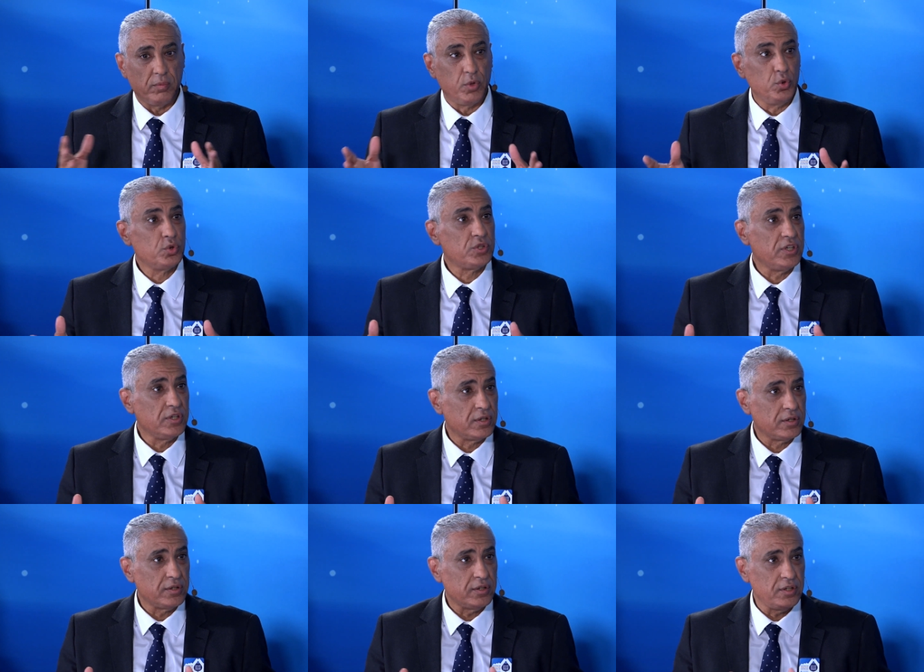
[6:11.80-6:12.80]
polluting
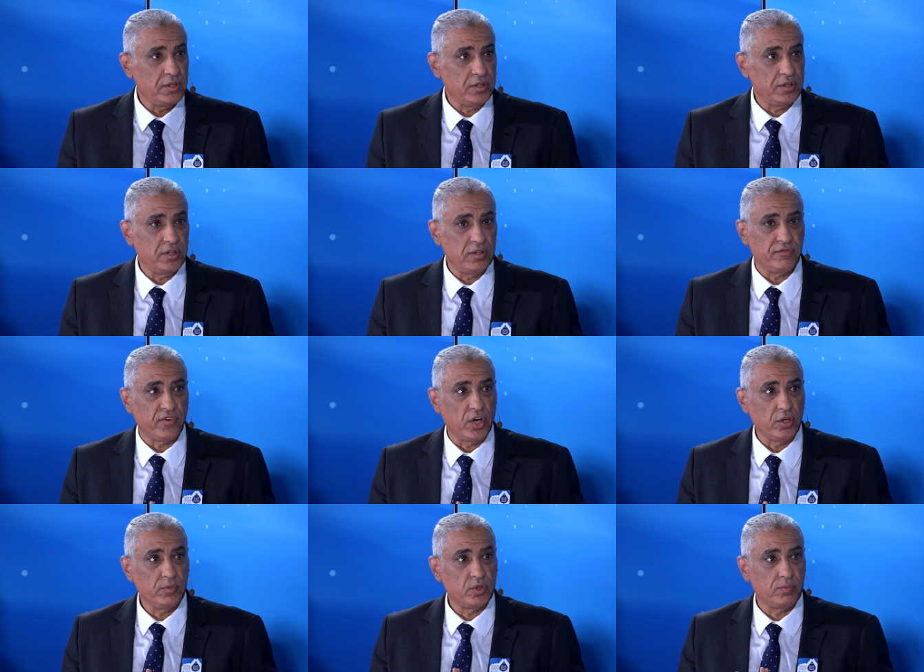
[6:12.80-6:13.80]
the
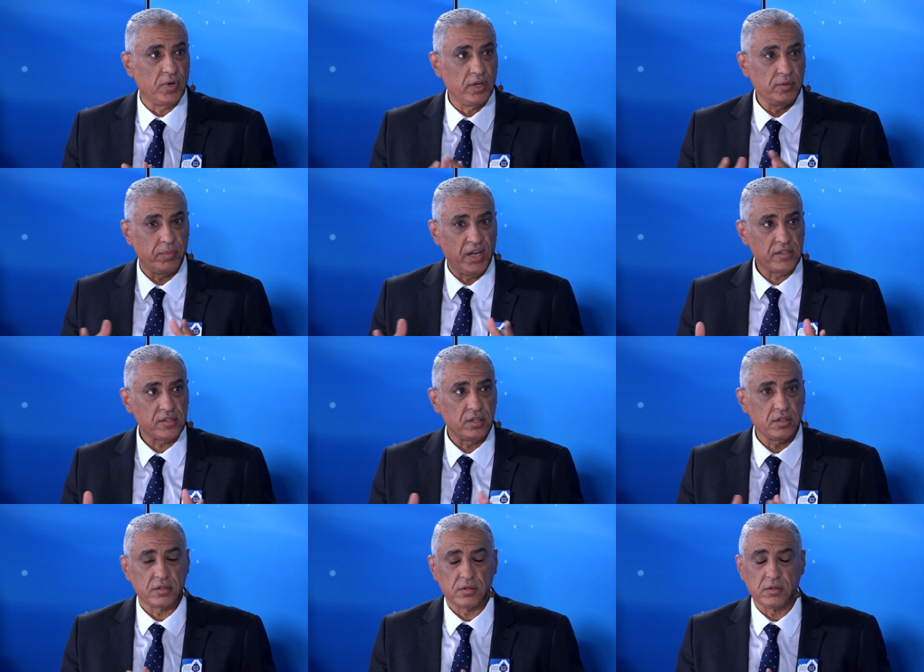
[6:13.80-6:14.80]
environment by
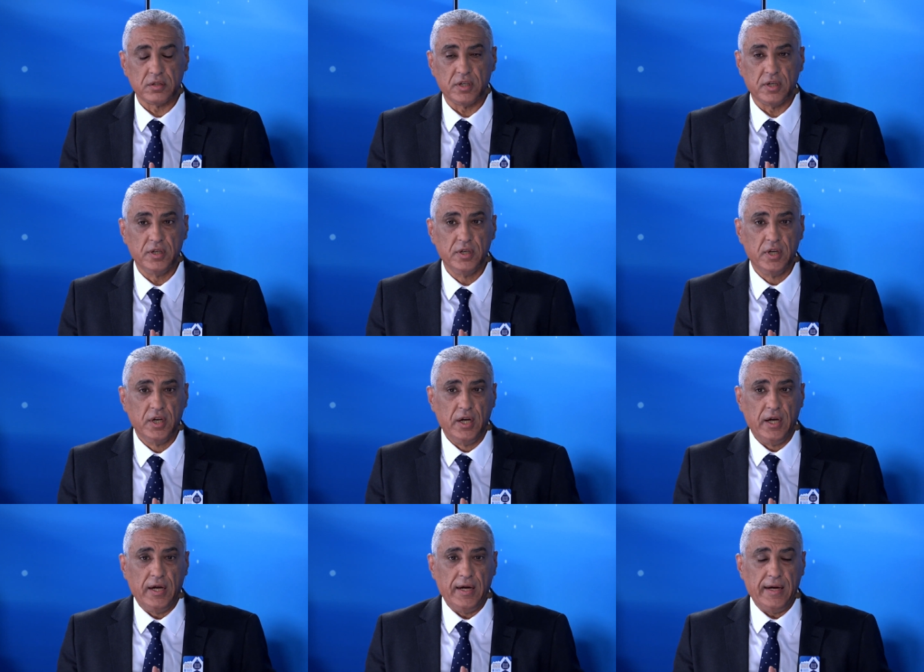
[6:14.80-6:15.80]
plastics,
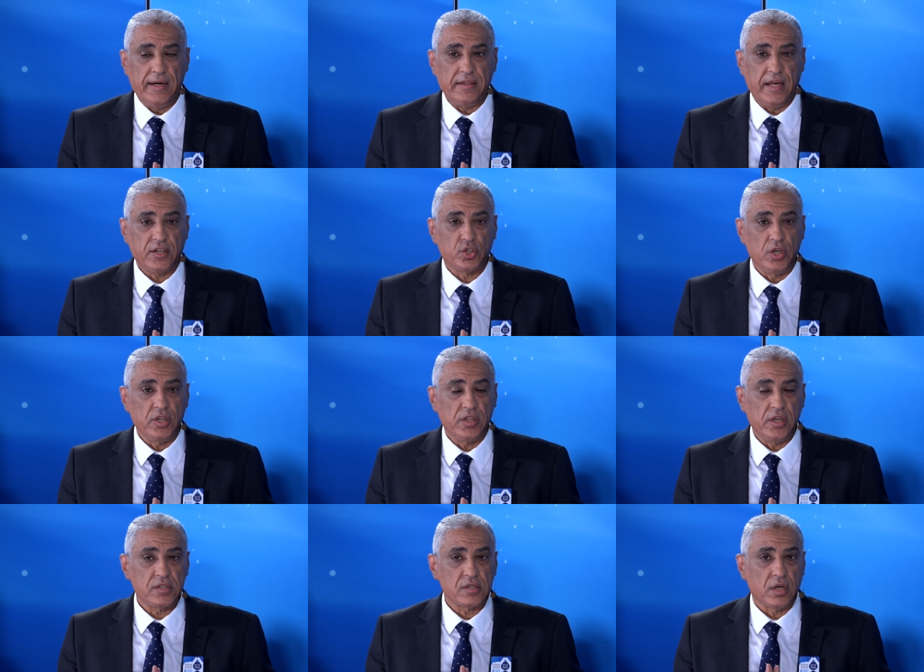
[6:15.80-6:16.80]
and actually
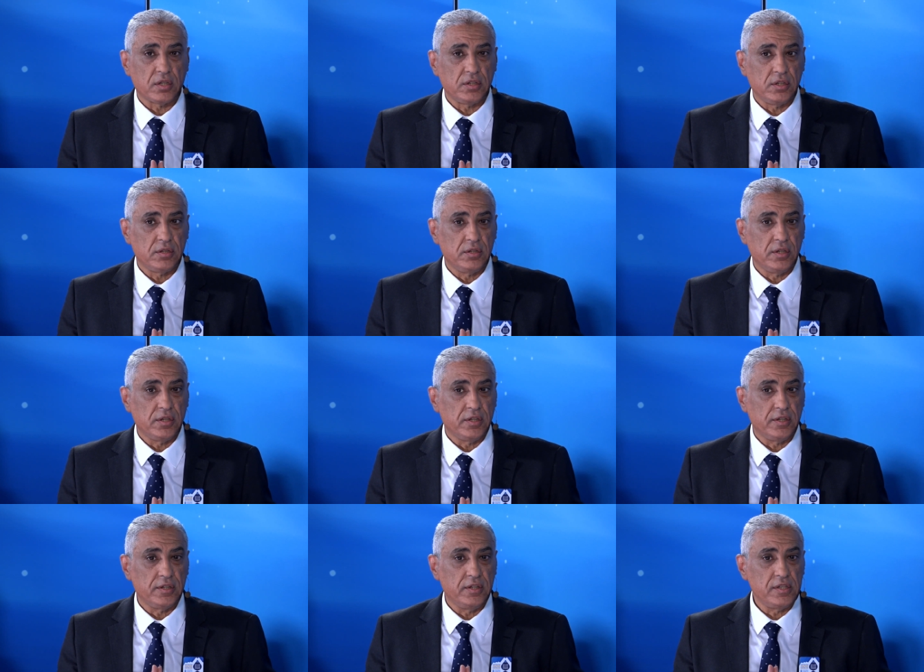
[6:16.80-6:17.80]
they started
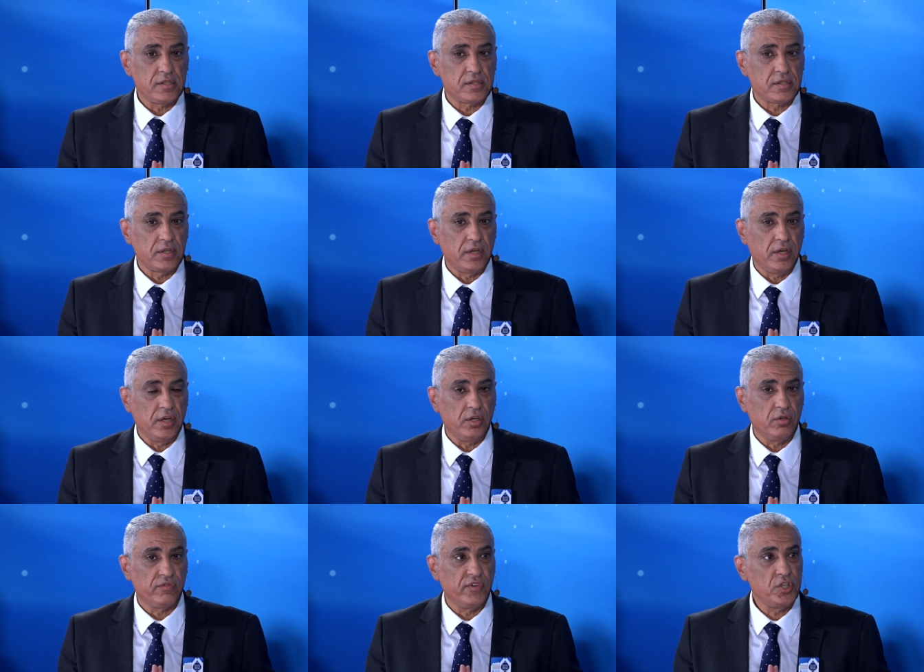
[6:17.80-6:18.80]
this
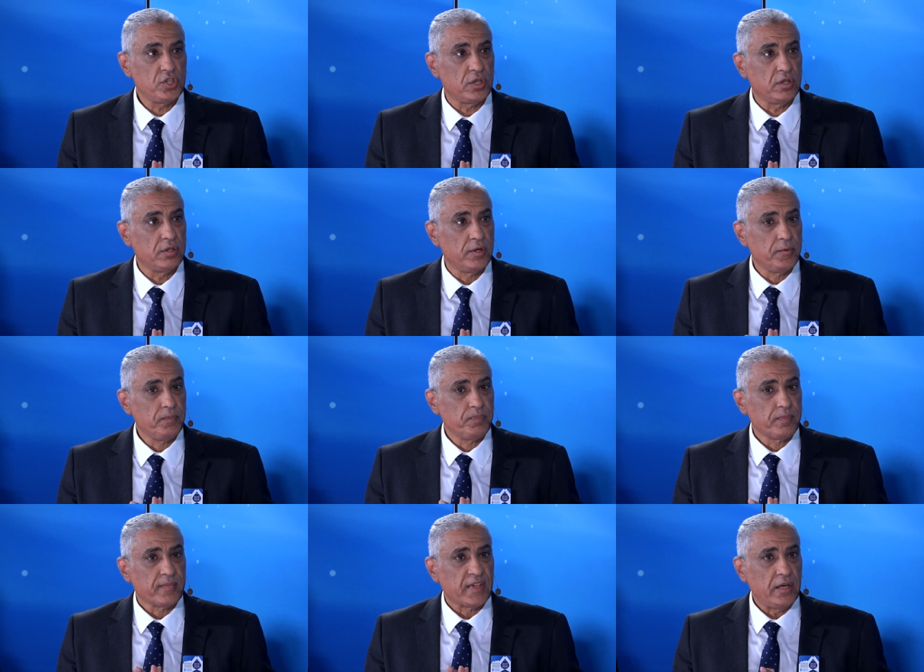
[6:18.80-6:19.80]
innovation
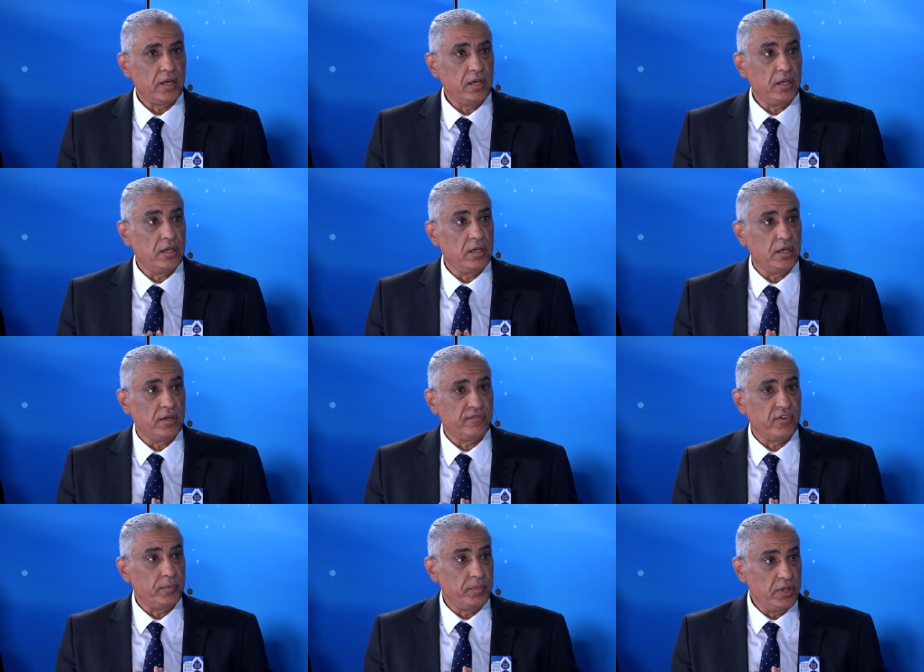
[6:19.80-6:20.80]
in
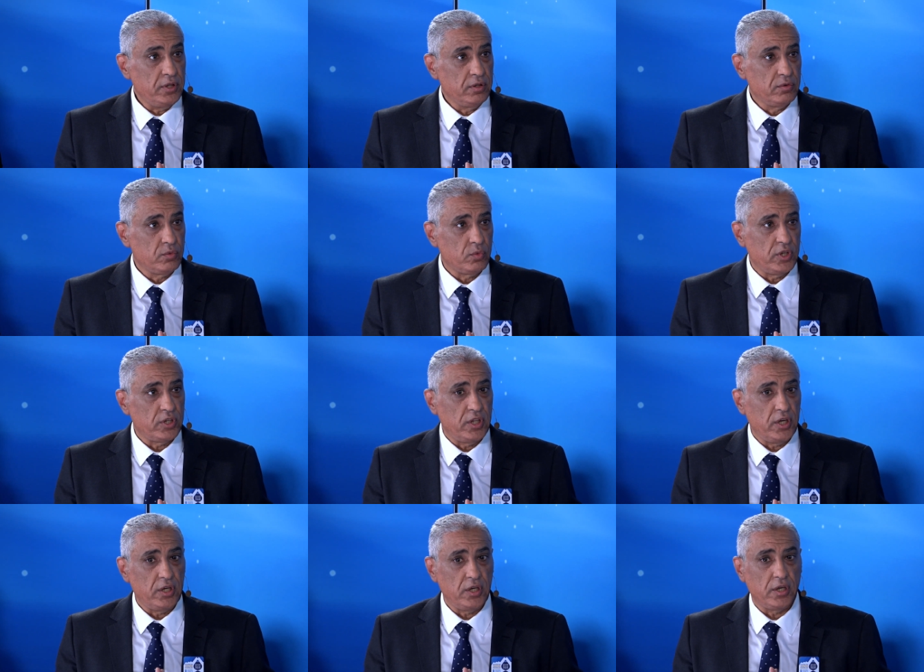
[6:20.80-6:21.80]
Philippines, where
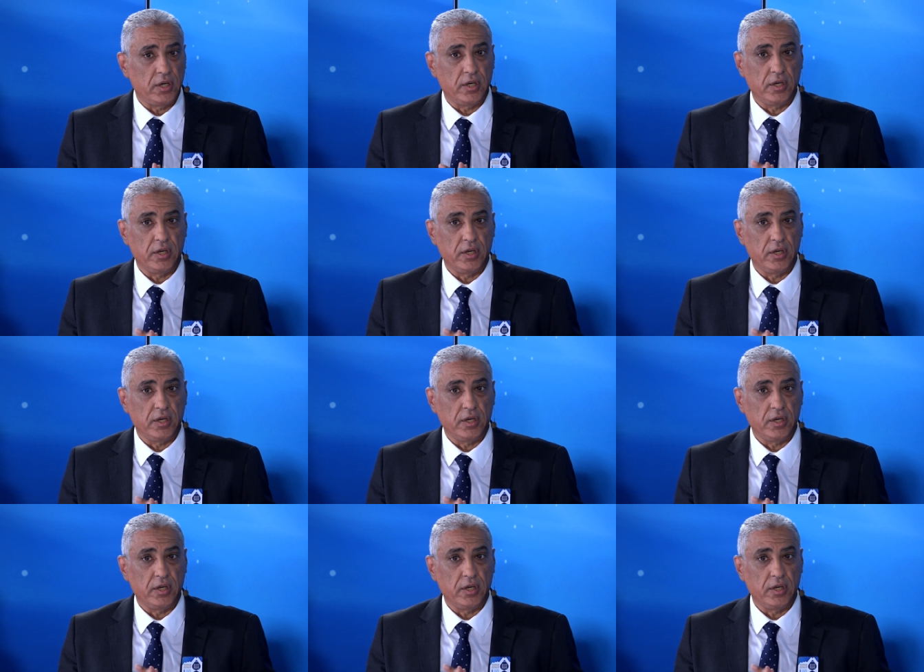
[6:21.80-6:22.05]
they